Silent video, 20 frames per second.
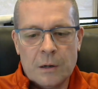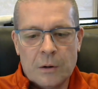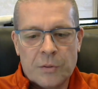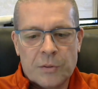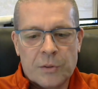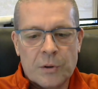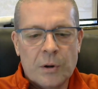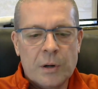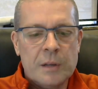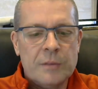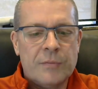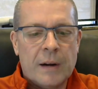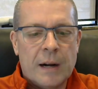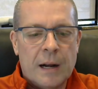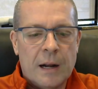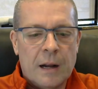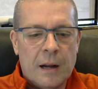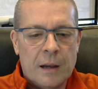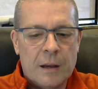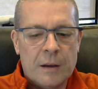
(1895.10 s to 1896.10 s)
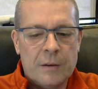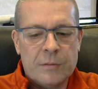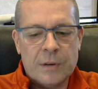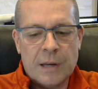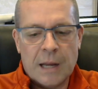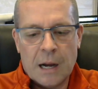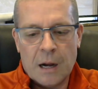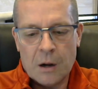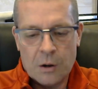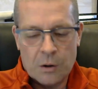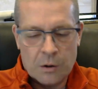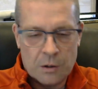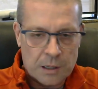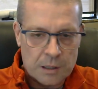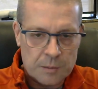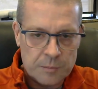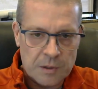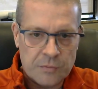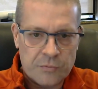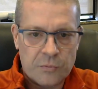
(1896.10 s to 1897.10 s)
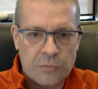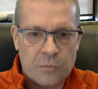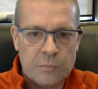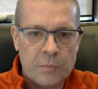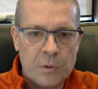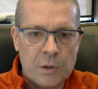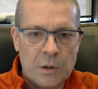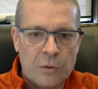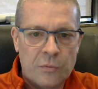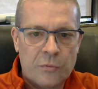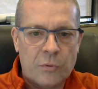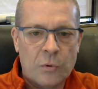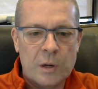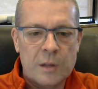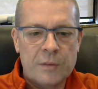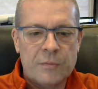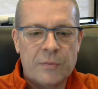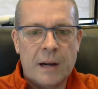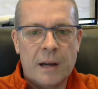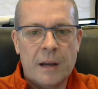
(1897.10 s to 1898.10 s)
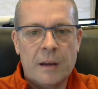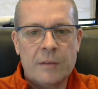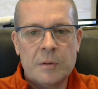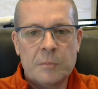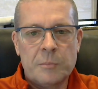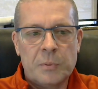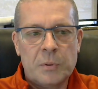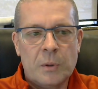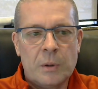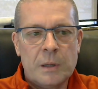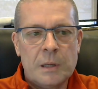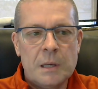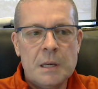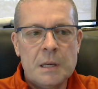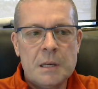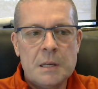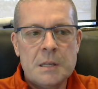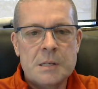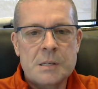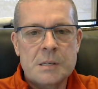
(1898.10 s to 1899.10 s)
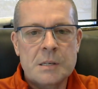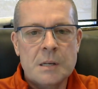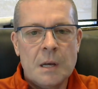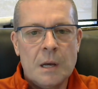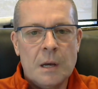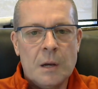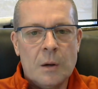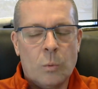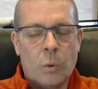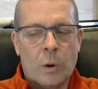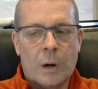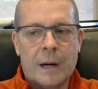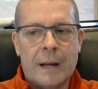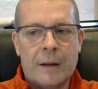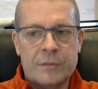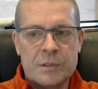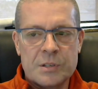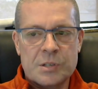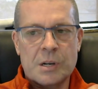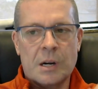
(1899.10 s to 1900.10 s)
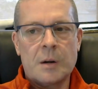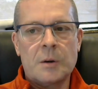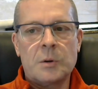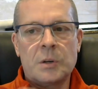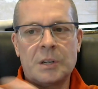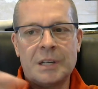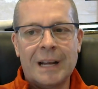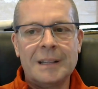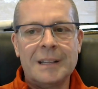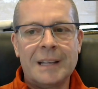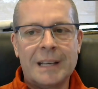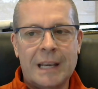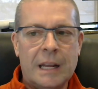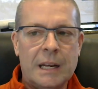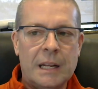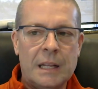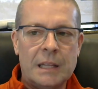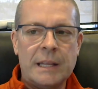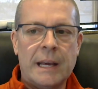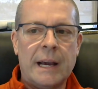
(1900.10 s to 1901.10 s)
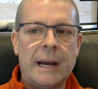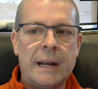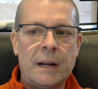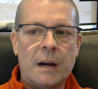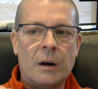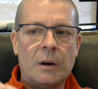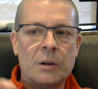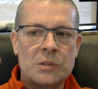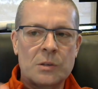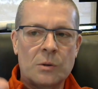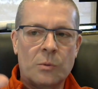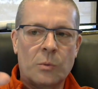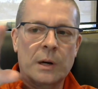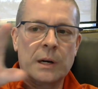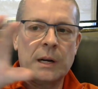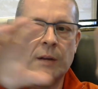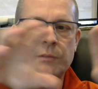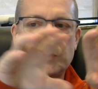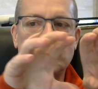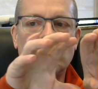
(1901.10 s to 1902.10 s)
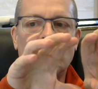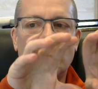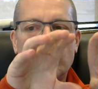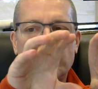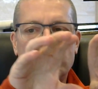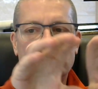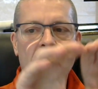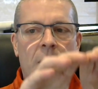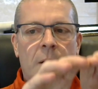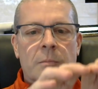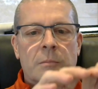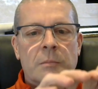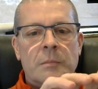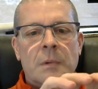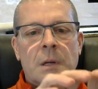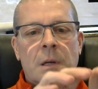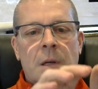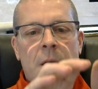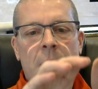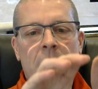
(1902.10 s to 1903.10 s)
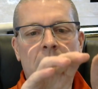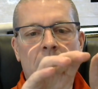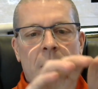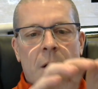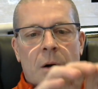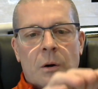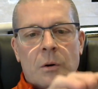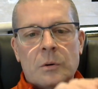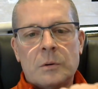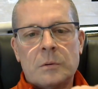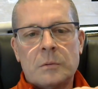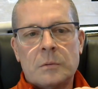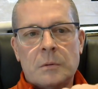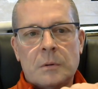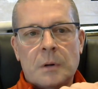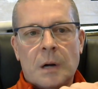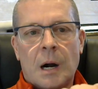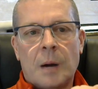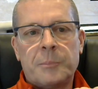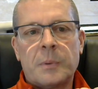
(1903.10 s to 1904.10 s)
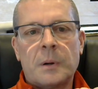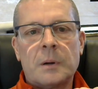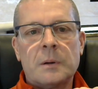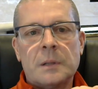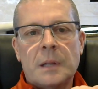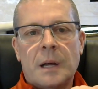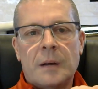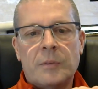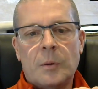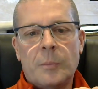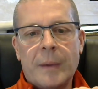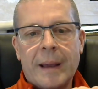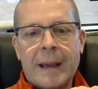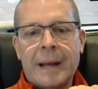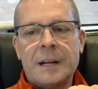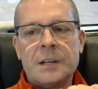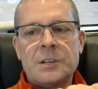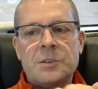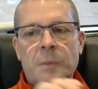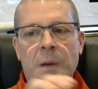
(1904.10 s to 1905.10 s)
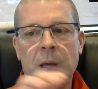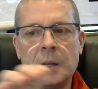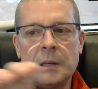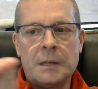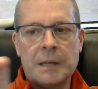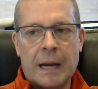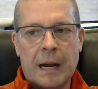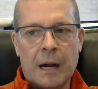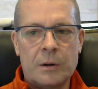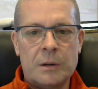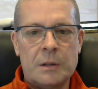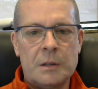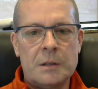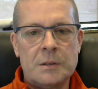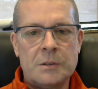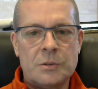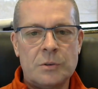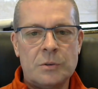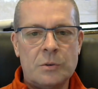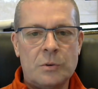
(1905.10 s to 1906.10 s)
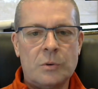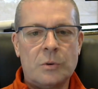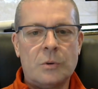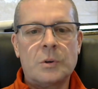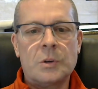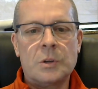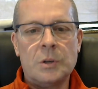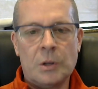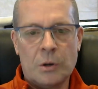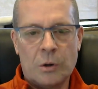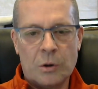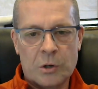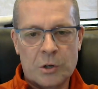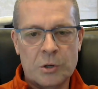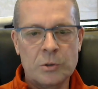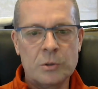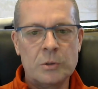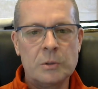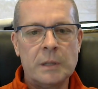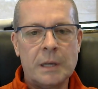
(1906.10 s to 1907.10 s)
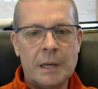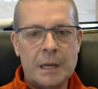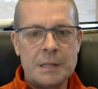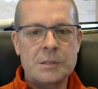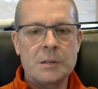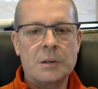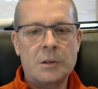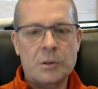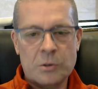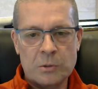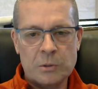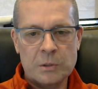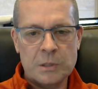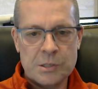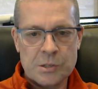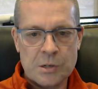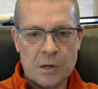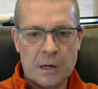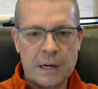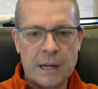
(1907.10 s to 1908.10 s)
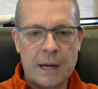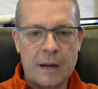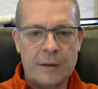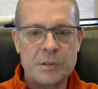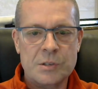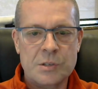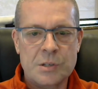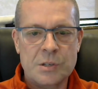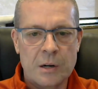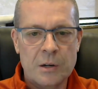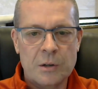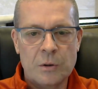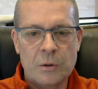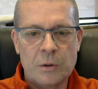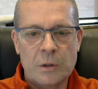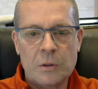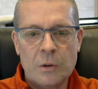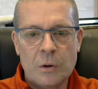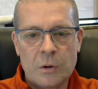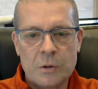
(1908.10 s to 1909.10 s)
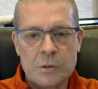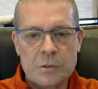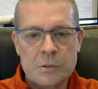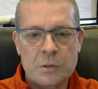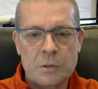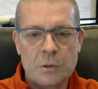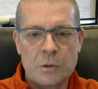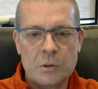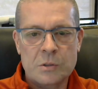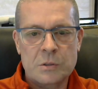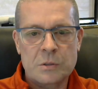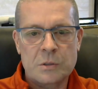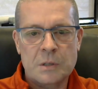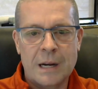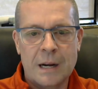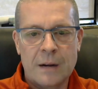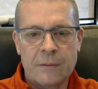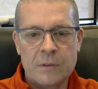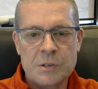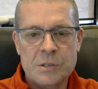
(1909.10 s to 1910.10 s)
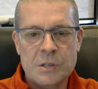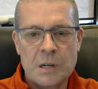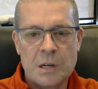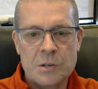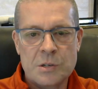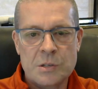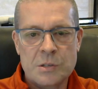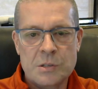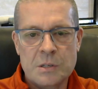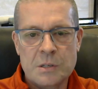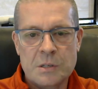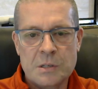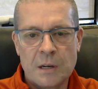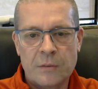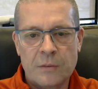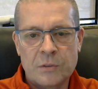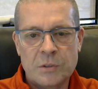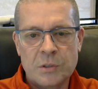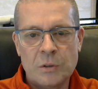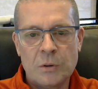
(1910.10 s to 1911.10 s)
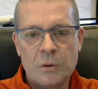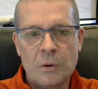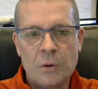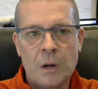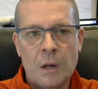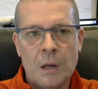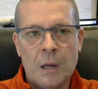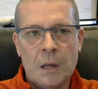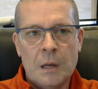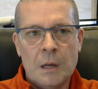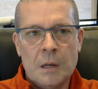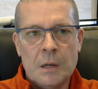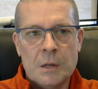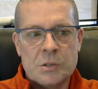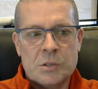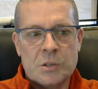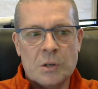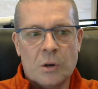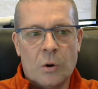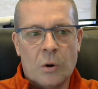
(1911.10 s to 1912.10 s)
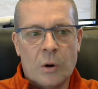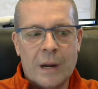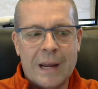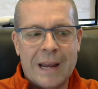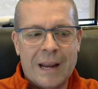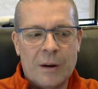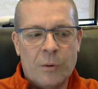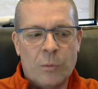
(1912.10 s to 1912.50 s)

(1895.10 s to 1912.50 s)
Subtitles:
35, now going to be, 45 employees, we're going to have to start delegating that out. So we're going to have to go from, upper level management down into, crew leads, and crew leads are going to have to start doing those conversations and stuff too. So